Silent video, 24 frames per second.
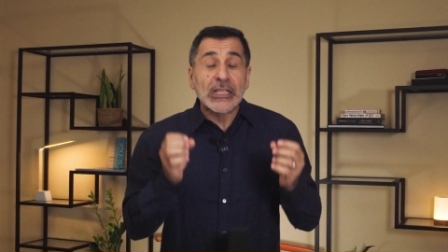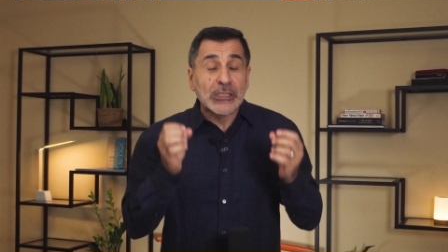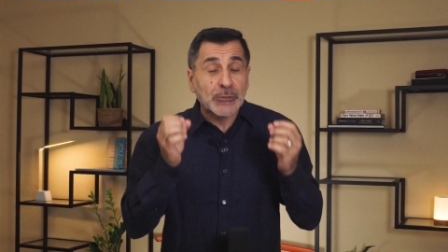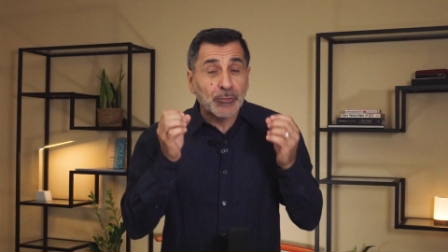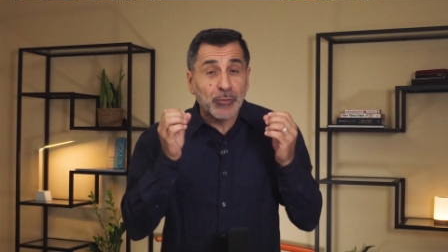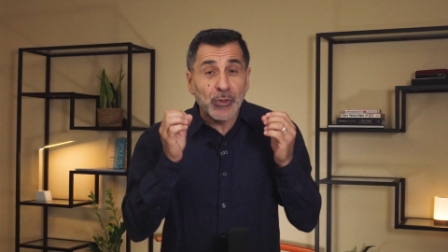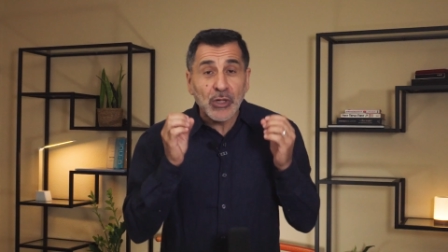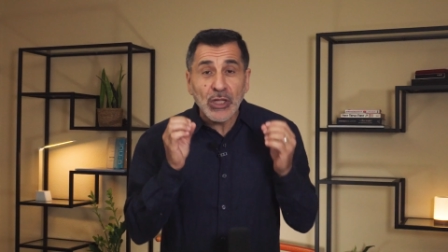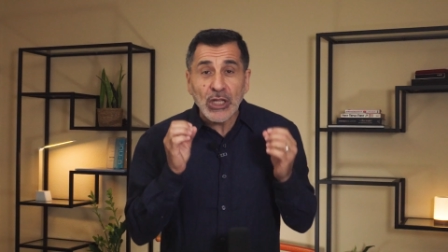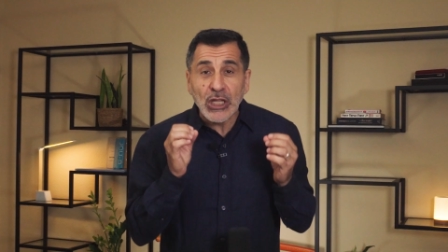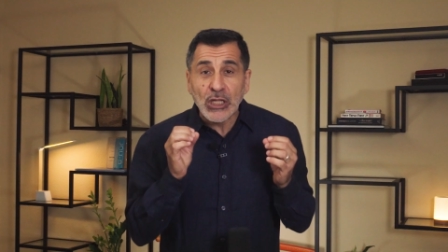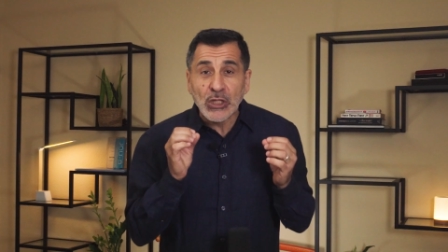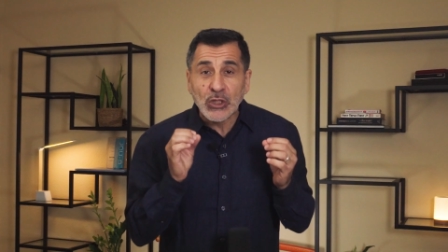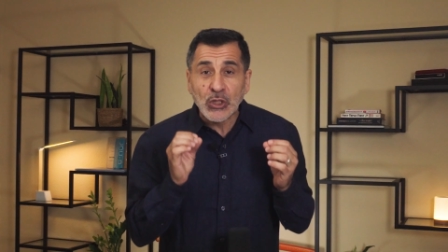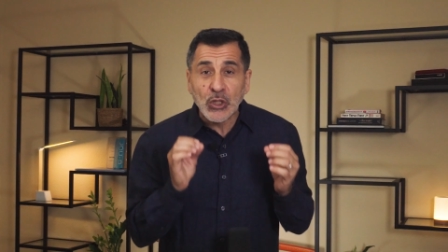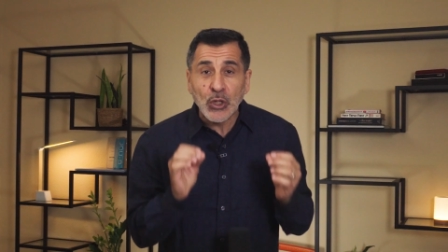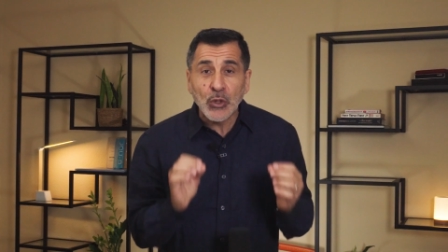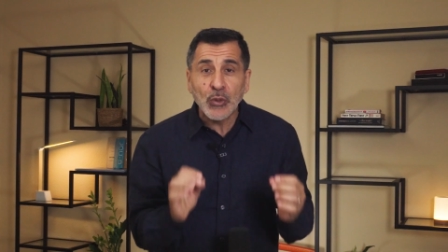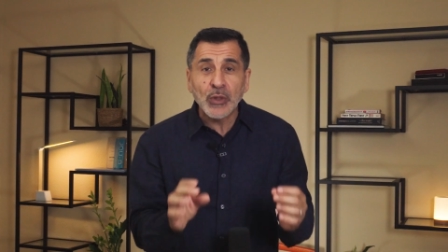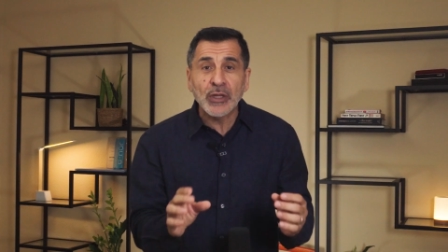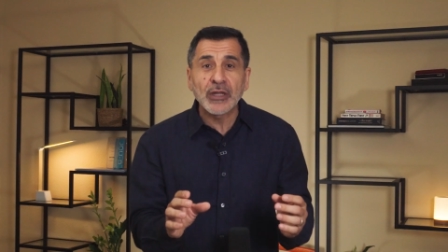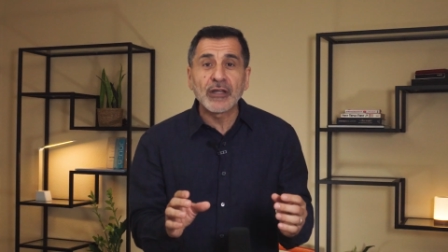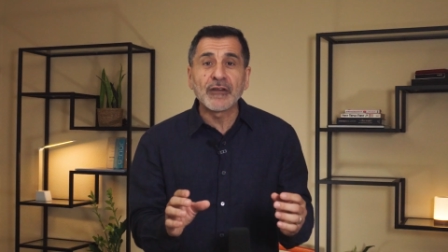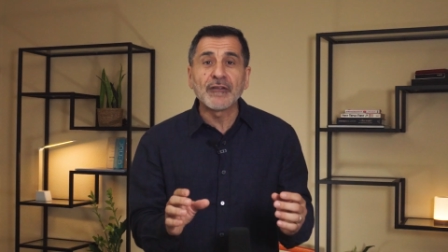It's pretty
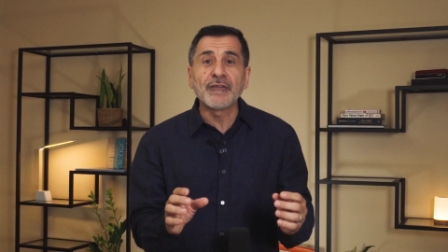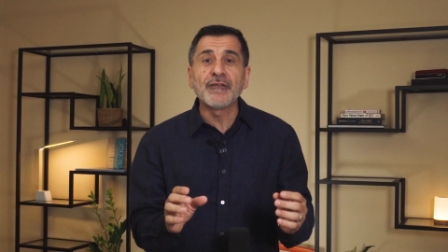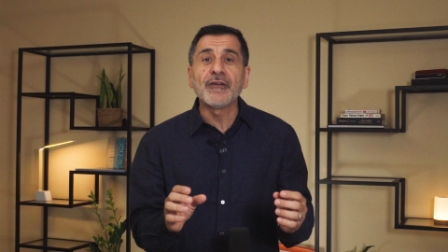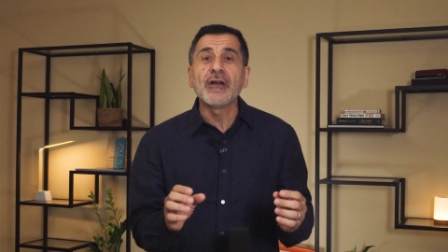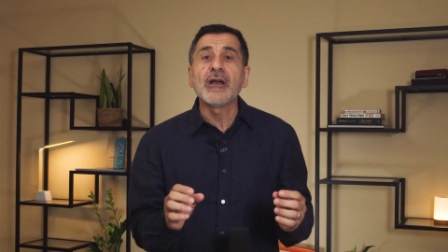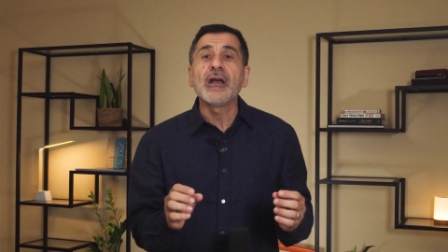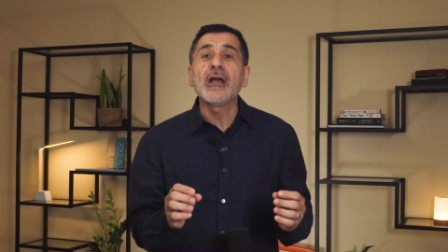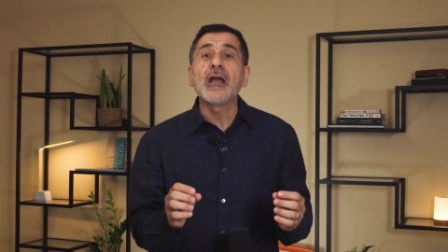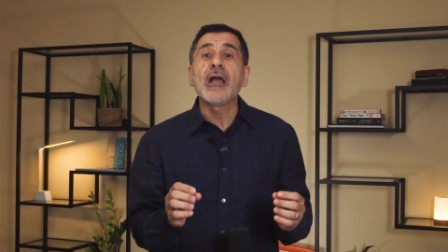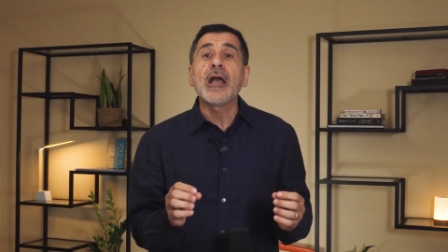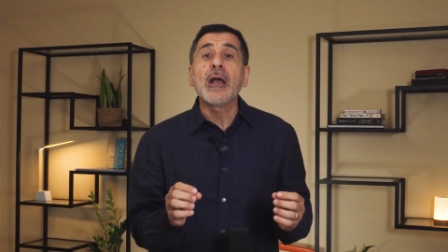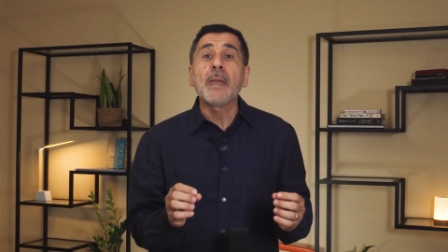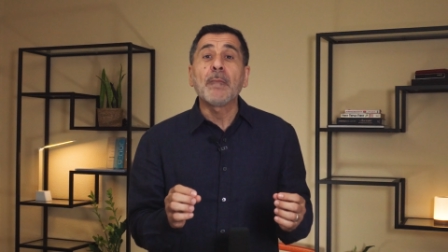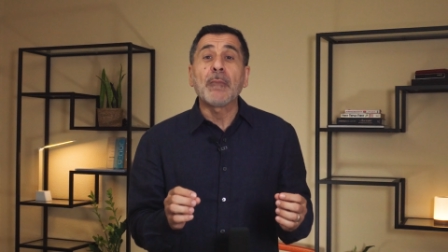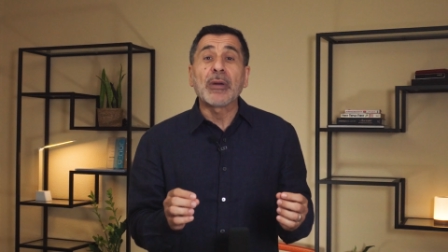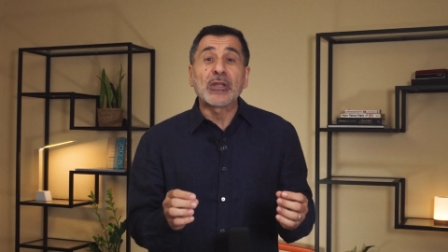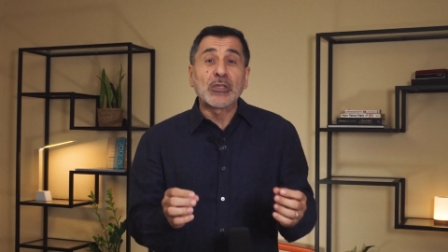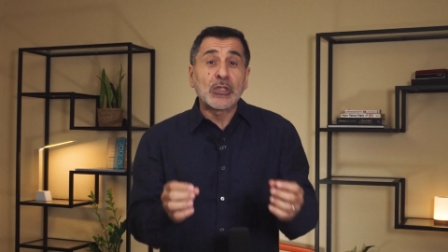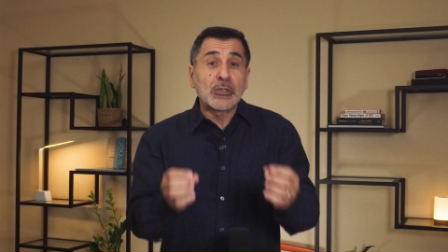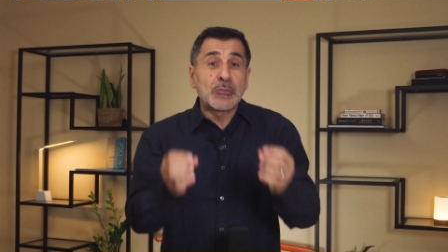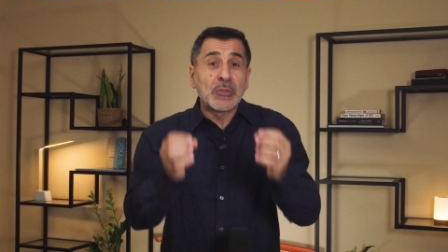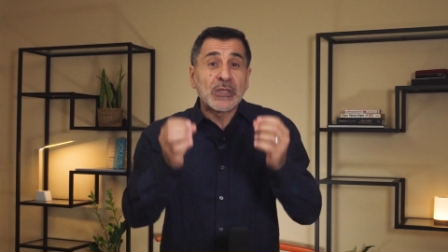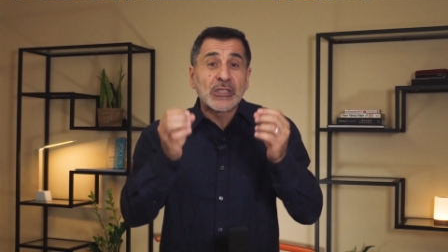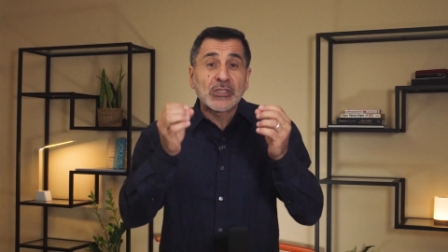intuitive,
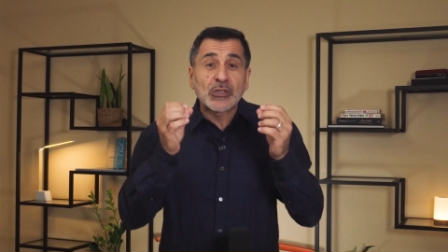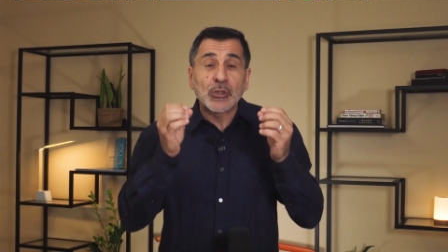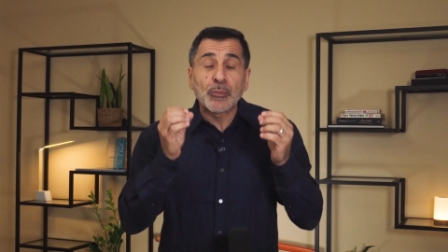but you'd be